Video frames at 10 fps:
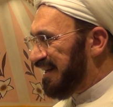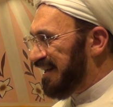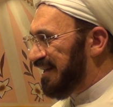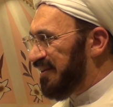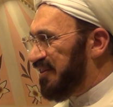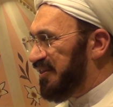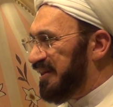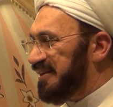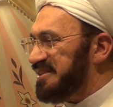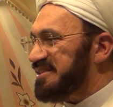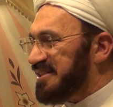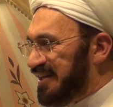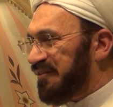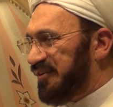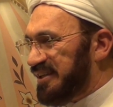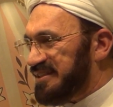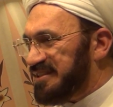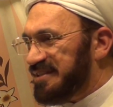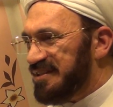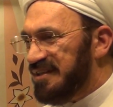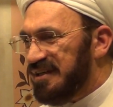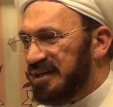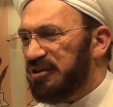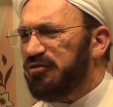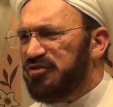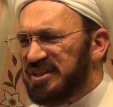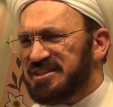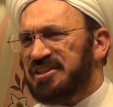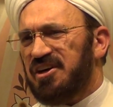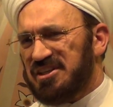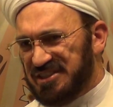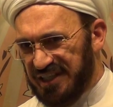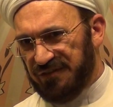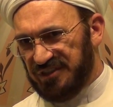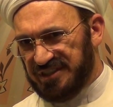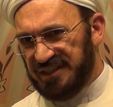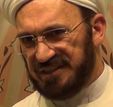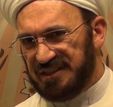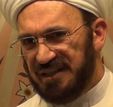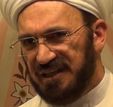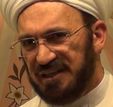in the service, in physical services,